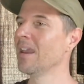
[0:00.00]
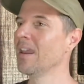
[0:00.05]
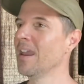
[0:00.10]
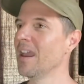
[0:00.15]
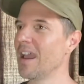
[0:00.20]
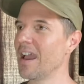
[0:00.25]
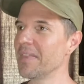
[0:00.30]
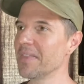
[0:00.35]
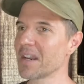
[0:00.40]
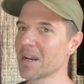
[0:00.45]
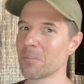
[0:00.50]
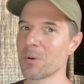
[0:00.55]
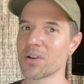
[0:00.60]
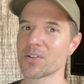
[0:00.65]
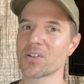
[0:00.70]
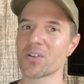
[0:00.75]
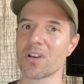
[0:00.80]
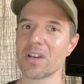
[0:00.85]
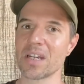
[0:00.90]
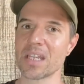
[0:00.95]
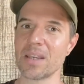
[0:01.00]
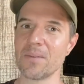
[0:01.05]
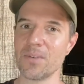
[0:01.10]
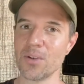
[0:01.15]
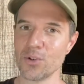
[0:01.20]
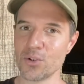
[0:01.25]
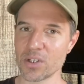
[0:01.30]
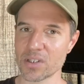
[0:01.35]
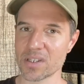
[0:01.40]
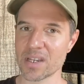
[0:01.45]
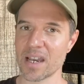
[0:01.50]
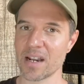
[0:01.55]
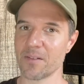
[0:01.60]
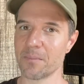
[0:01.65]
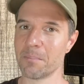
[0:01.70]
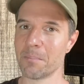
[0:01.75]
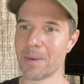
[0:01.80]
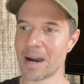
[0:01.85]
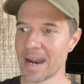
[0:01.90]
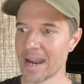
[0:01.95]
And then I'm also going to give you just kind of
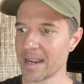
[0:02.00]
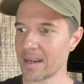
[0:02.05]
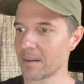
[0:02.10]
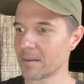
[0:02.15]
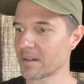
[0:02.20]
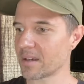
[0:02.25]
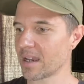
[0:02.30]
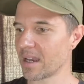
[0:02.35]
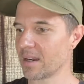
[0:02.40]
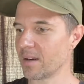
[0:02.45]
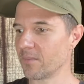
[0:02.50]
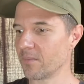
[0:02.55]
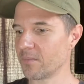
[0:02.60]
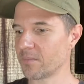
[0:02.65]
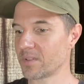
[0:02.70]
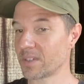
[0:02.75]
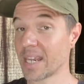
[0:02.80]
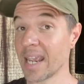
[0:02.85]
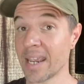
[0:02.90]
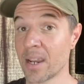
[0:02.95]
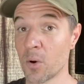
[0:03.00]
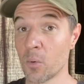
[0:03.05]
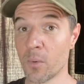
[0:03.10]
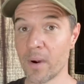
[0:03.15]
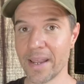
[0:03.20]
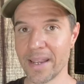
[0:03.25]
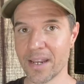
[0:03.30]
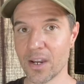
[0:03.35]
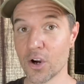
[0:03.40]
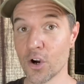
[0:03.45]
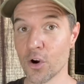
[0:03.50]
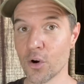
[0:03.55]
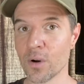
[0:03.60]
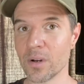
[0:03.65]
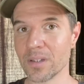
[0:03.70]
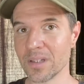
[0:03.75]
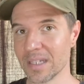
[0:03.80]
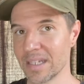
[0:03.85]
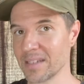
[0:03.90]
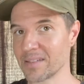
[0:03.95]
my kind of takeaway
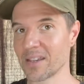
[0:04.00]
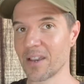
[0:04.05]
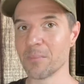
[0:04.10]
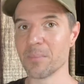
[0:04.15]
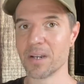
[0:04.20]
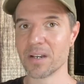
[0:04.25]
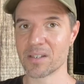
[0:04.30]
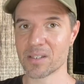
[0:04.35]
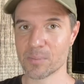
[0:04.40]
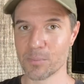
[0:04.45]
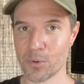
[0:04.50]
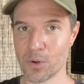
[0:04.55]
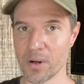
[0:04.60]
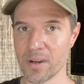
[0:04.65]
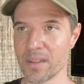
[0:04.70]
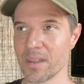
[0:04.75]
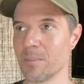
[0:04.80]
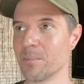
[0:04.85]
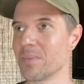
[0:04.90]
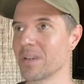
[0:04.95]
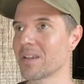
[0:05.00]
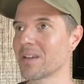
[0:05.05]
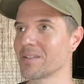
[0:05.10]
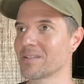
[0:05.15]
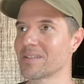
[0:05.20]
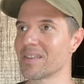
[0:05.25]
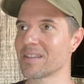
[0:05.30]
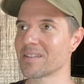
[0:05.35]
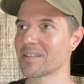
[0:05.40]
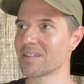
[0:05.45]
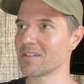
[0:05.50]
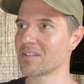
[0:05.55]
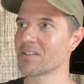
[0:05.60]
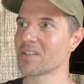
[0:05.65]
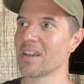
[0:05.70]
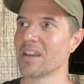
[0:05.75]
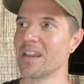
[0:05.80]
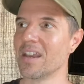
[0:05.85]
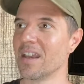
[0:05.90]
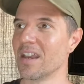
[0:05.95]
currently as I've been exploring them, because this is,
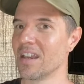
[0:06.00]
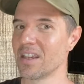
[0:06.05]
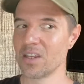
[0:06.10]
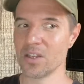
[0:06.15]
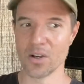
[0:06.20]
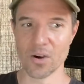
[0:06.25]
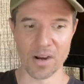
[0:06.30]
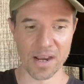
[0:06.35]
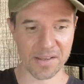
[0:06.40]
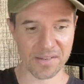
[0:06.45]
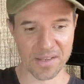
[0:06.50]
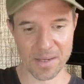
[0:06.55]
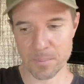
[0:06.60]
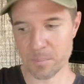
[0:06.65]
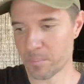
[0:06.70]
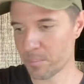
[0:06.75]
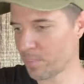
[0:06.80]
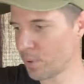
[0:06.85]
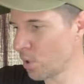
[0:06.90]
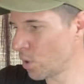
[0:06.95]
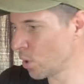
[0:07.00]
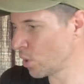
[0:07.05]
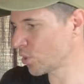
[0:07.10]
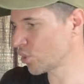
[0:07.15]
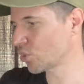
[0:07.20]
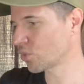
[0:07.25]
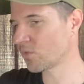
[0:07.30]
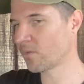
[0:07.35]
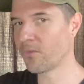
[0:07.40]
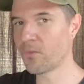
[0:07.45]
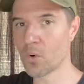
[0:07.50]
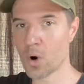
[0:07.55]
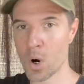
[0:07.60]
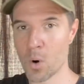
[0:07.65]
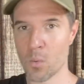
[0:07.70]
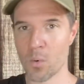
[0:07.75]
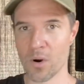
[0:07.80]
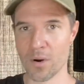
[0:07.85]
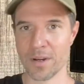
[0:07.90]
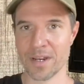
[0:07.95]
you know, as I push
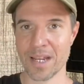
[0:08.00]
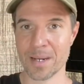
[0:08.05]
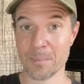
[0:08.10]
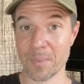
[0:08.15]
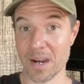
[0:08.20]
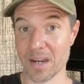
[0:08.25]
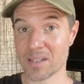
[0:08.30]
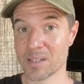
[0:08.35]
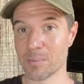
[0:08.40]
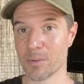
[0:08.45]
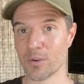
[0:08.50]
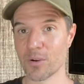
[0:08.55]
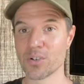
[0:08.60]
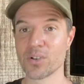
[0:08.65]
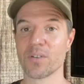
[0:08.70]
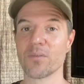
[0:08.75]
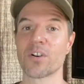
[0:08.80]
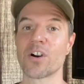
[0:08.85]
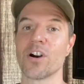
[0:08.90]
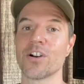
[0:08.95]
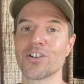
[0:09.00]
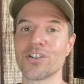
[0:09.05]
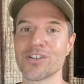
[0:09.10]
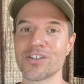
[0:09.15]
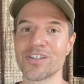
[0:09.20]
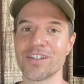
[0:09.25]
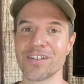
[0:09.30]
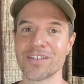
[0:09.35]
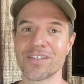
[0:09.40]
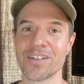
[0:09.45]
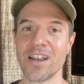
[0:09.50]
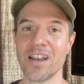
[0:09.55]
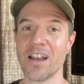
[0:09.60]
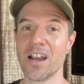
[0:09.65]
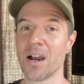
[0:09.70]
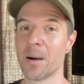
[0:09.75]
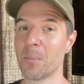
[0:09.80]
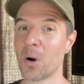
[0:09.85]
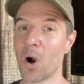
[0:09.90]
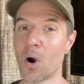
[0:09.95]
forward in my exploration of consciousness,
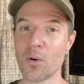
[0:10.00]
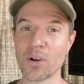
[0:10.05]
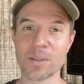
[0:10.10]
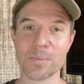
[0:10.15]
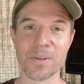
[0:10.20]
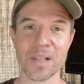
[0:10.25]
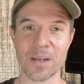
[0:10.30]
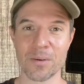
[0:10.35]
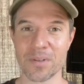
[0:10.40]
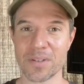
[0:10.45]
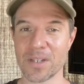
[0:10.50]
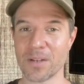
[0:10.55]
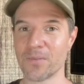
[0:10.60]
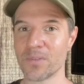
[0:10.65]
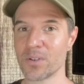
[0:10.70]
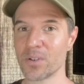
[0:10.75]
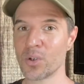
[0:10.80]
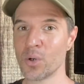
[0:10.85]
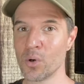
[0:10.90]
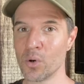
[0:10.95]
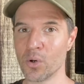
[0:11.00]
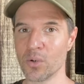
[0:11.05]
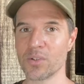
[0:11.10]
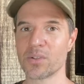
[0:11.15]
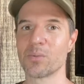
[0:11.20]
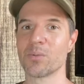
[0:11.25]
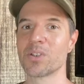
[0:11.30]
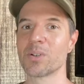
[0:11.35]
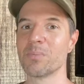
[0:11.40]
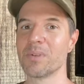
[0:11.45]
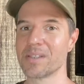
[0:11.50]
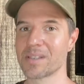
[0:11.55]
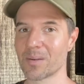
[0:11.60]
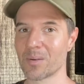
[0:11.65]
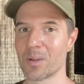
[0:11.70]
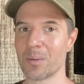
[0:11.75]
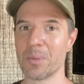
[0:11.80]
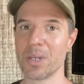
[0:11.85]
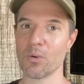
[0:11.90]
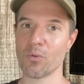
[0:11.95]
I'm always playing with different tools, which means I'm
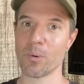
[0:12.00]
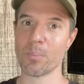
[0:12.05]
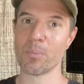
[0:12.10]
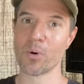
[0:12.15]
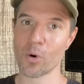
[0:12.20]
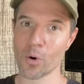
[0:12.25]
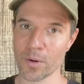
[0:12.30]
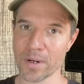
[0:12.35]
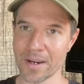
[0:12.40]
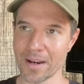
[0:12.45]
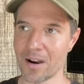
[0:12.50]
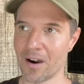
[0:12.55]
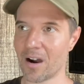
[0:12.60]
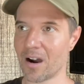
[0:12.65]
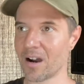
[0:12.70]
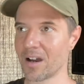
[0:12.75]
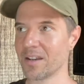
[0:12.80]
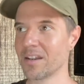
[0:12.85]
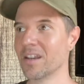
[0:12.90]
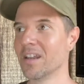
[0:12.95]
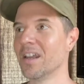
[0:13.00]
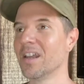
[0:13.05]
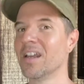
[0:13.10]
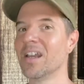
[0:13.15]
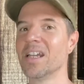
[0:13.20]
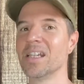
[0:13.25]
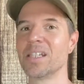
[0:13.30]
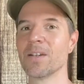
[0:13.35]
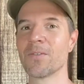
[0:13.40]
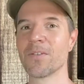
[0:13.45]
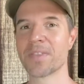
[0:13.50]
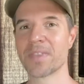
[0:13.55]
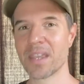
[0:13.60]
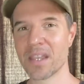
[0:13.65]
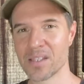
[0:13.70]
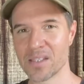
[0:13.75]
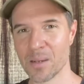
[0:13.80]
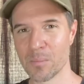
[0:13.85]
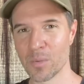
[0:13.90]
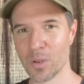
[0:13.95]
going to be reporting on different
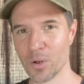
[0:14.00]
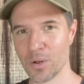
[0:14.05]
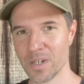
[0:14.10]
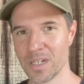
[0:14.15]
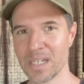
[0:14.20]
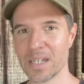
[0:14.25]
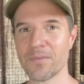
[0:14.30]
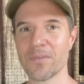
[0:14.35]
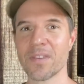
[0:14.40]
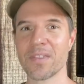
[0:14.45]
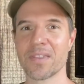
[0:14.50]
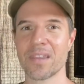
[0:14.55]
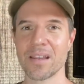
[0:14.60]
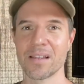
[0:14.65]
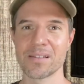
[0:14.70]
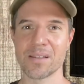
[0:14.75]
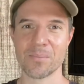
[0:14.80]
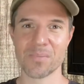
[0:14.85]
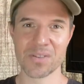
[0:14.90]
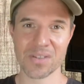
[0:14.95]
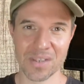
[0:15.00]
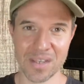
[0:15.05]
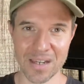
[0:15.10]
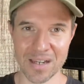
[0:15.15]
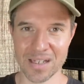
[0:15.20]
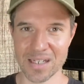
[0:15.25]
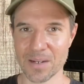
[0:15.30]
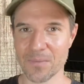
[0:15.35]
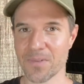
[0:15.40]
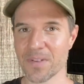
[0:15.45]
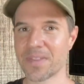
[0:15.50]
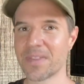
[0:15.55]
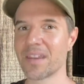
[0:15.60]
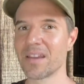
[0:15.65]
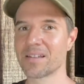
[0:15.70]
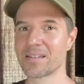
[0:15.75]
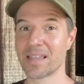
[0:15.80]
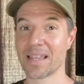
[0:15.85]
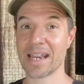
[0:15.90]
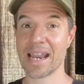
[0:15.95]
things I'm learning, different things I'm seeing, different
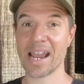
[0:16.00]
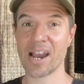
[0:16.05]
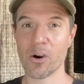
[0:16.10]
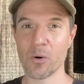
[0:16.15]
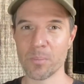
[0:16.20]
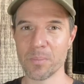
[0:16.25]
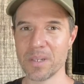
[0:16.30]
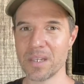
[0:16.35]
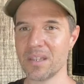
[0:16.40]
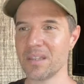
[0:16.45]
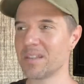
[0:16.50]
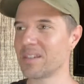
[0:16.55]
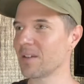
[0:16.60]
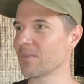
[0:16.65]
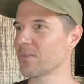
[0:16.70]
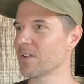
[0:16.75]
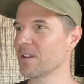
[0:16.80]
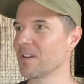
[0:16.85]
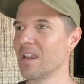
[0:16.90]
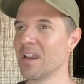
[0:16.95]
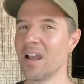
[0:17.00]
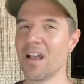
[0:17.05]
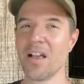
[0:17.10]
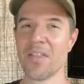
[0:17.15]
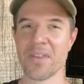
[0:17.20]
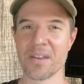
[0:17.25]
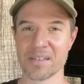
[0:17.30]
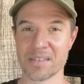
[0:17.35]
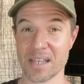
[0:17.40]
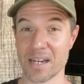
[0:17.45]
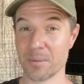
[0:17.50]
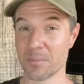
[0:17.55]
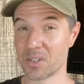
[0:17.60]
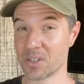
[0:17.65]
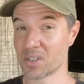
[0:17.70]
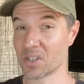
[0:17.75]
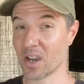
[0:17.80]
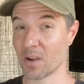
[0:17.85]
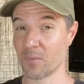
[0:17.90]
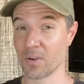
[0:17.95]
things that help me, different things that I'm
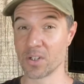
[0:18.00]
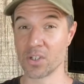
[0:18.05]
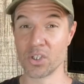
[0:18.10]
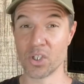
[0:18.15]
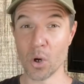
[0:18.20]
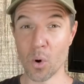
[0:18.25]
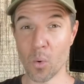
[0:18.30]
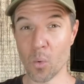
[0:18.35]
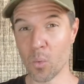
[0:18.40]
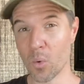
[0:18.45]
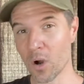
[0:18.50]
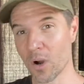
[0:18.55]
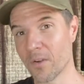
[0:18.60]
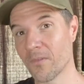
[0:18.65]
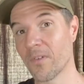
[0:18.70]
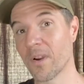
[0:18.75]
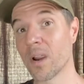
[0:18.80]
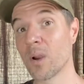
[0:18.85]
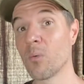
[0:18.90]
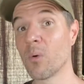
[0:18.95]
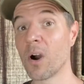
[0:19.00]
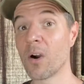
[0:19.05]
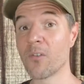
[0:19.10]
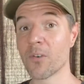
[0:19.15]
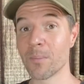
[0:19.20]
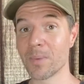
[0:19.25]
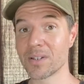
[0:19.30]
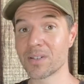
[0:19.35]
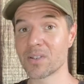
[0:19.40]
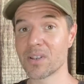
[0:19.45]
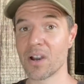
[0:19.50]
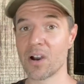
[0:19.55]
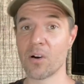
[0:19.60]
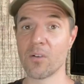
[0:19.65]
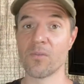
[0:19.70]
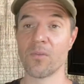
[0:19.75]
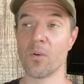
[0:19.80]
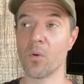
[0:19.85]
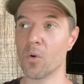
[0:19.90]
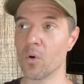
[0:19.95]
discovering don't work very well for myself,
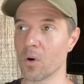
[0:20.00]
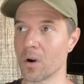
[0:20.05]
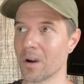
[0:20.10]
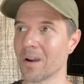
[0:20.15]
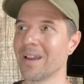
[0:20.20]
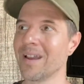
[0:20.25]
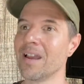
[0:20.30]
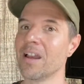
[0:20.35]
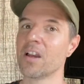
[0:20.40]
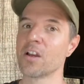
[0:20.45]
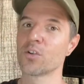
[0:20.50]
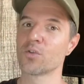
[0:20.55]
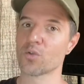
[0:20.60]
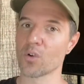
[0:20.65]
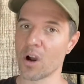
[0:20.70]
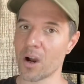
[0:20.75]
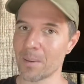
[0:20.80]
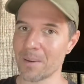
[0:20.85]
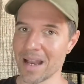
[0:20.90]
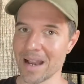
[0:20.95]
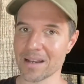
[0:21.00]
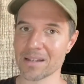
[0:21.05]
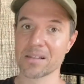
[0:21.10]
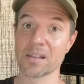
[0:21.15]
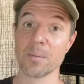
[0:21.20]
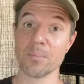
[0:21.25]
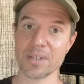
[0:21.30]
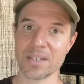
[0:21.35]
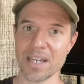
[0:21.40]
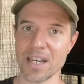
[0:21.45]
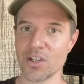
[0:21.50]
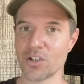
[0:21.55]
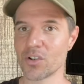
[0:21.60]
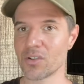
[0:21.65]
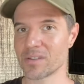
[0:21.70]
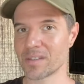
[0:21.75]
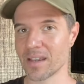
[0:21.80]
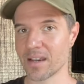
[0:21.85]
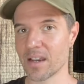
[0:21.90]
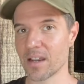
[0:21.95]
or drawbacks,
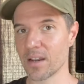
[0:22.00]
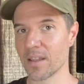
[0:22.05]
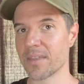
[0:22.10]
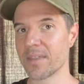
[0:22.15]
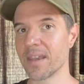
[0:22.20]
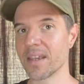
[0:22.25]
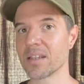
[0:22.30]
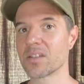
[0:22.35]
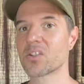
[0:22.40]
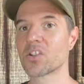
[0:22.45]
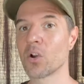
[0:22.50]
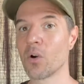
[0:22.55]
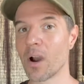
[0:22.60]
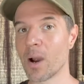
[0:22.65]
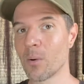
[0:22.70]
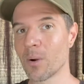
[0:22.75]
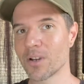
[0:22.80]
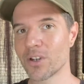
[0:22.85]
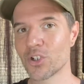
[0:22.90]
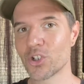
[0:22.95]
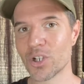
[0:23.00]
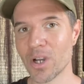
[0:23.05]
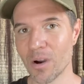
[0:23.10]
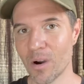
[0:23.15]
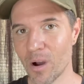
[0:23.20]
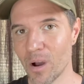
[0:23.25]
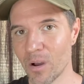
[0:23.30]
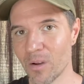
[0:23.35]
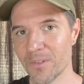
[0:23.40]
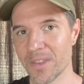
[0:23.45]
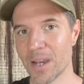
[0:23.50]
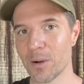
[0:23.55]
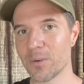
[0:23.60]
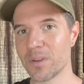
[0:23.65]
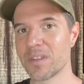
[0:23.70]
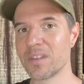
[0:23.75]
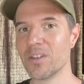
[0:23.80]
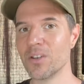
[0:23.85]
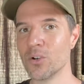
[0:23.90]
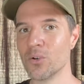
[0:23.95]
limitations, that kind of thing. So I want to share all of that
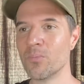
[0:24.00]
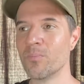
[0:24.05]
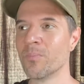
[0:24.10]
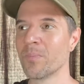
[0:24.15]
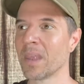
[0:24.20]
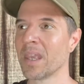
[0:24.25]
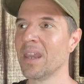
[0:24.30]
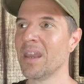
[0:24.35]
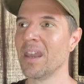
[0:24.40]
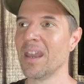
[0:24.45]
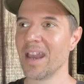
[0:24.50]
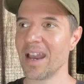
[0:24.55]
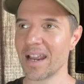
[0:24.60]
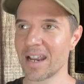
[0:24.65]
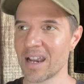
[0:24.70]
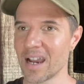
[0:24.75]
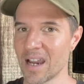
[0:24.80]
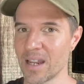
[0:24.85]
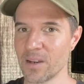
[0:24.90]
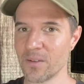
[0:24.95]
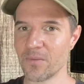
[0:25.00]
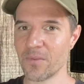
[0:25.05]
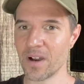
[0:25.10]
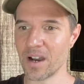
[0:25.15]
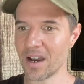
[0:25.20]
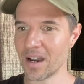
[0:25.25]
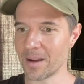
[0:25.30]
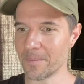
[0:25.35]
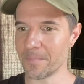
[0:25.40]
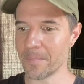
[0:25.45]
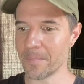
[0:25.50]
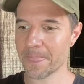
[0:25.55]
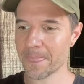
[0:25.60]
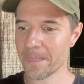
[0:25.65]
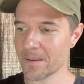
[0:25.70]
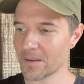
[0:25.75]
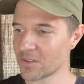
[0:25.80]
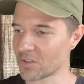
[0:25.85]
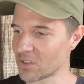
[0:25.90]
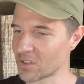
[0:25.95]
with you and kind of uh,
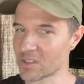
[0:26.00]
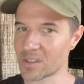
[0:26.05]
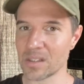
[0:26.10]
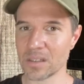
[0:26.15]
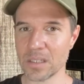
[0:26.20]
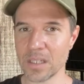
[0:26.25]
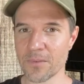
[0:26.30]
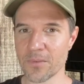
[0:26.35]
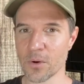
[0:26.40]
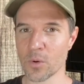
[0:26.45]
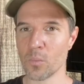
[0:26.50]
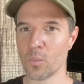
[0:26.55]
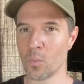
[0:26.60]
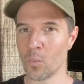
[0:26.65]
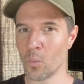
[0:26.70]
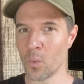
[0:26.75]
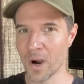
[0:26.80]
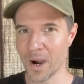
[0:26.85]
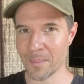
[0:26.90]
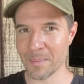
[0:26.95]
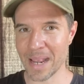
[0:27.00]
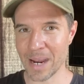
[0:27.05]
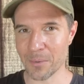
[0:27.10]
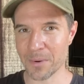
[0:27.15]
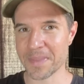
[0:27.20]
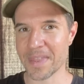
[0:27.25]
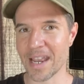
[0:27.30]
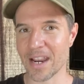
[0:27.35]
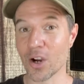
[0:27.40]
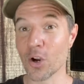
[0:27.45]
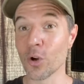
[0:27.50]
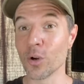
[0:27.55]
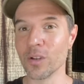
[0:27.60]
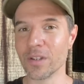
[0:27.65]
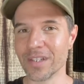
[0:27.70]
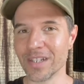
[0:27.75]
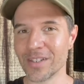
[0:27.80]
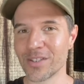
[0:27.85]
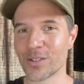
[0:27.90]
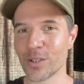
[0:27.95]
just deliver where I'm at with that
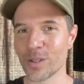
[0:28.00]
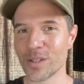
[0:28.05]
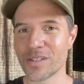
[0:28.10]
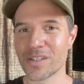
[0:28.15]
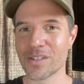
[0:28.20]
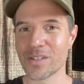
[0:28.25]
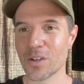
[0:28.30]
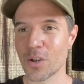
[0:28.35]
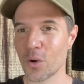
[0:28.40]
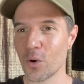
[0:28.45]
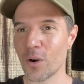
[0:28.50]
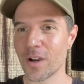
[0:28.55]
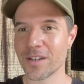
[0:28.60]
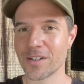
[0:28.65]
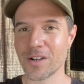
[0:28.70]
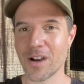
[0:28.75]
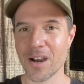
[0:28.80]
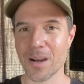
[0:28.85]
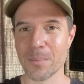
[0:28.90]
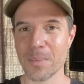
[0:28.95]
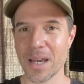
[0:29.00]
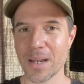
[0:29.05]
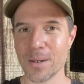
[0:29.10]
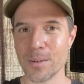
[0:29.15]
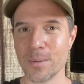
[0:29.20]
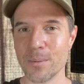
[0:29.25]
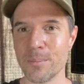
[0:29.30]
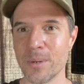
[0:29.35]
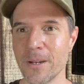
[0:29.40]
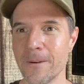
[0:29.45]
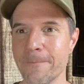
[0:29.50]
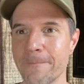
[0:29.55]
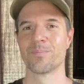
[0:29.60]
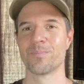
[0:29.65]
currently. So let's go ahead and talk about it a bit.